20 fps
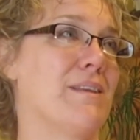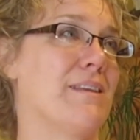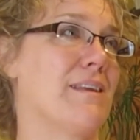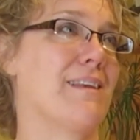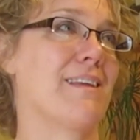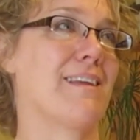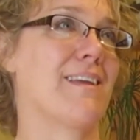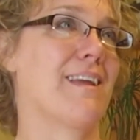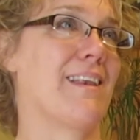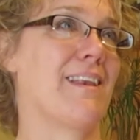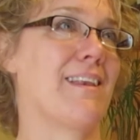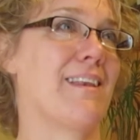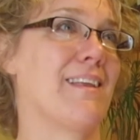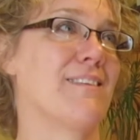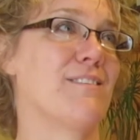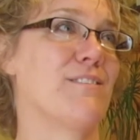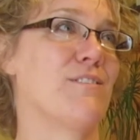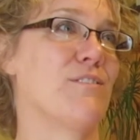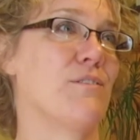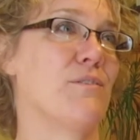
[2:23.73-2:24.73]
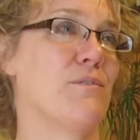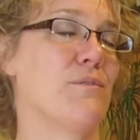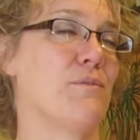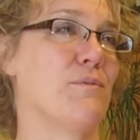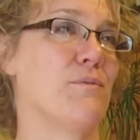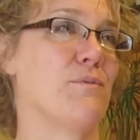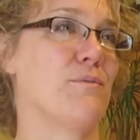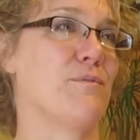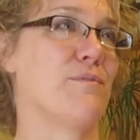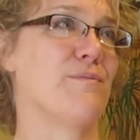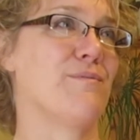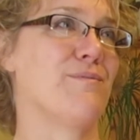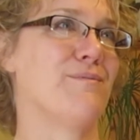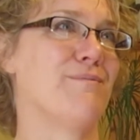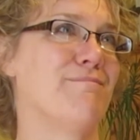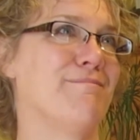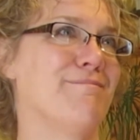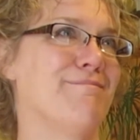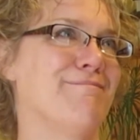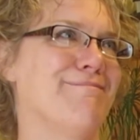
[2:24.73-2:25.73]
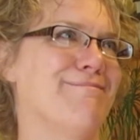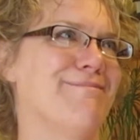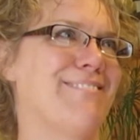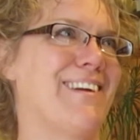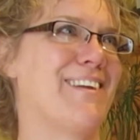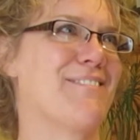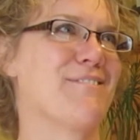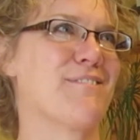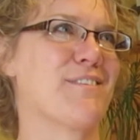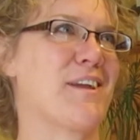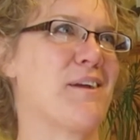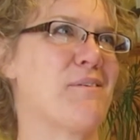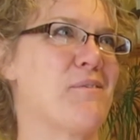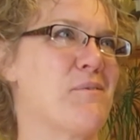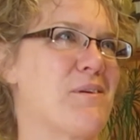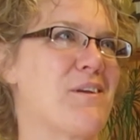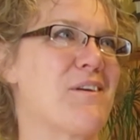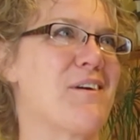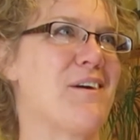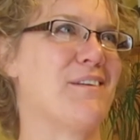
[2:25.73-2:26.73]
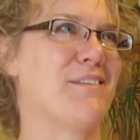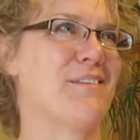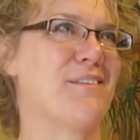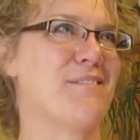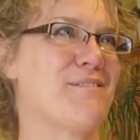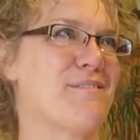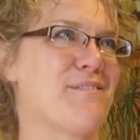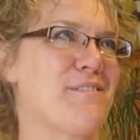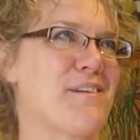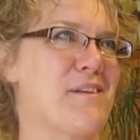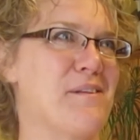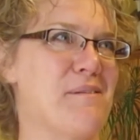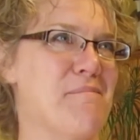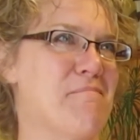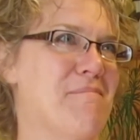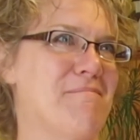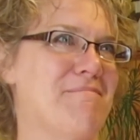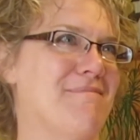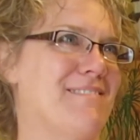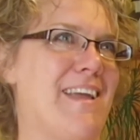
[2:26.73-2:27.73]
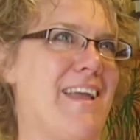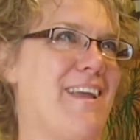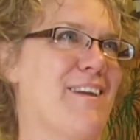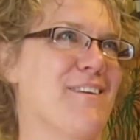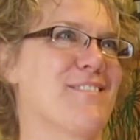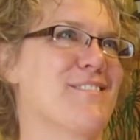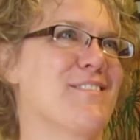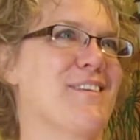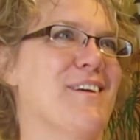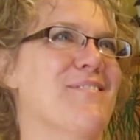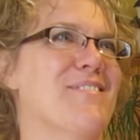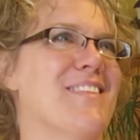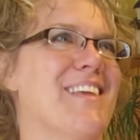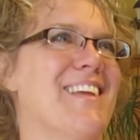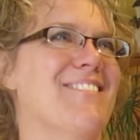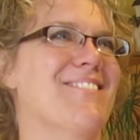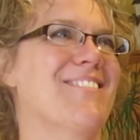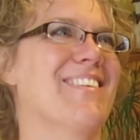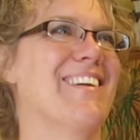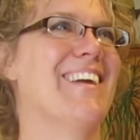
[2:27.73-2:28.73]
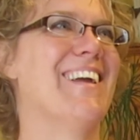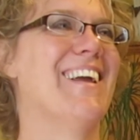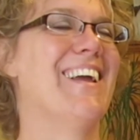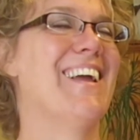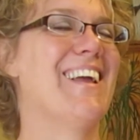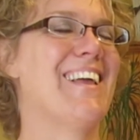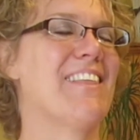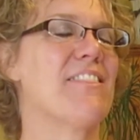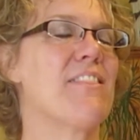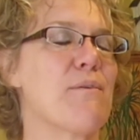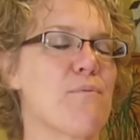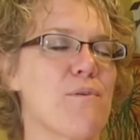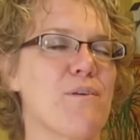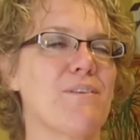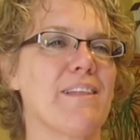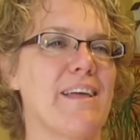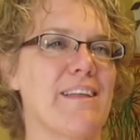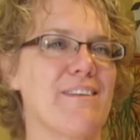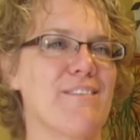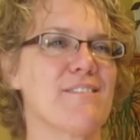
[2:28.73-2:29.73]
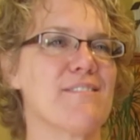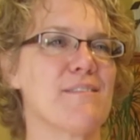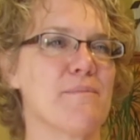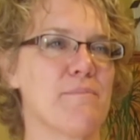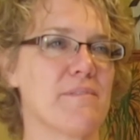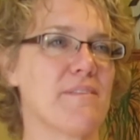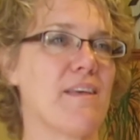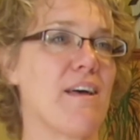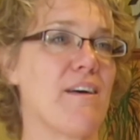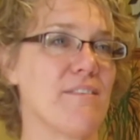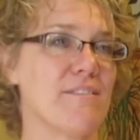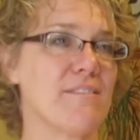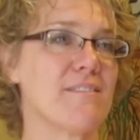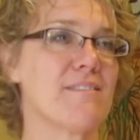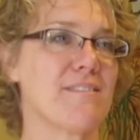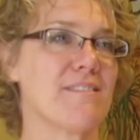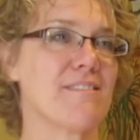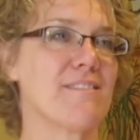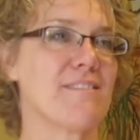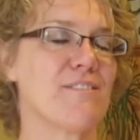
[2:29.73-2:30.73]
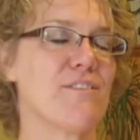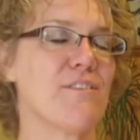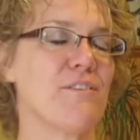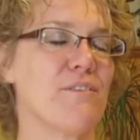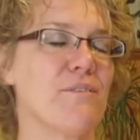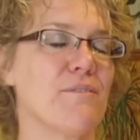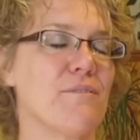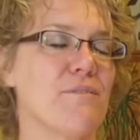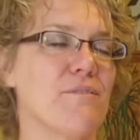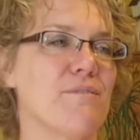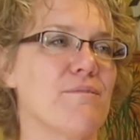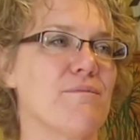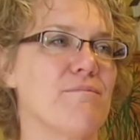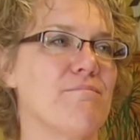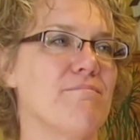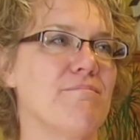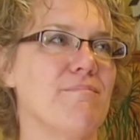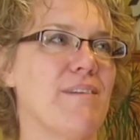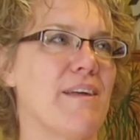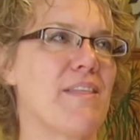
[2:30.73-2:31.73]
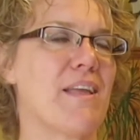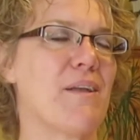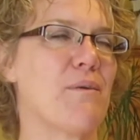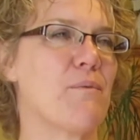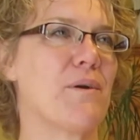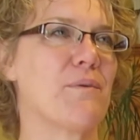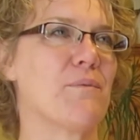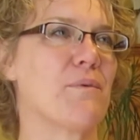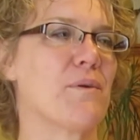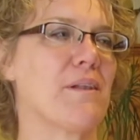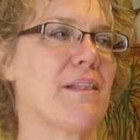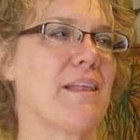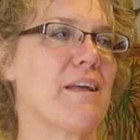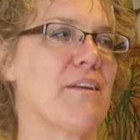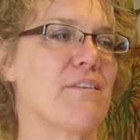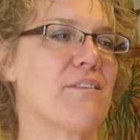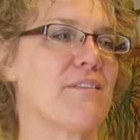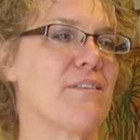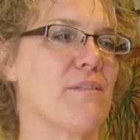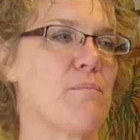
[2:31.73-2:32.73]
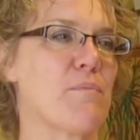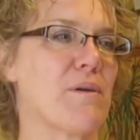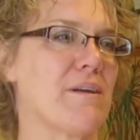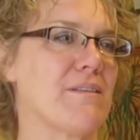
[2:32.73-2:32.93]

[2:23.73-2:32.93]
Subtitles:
dedicated it to, I forget what we called it, Freedom Day or something, but they wrote letters themselves to, I think one wrote a letter to the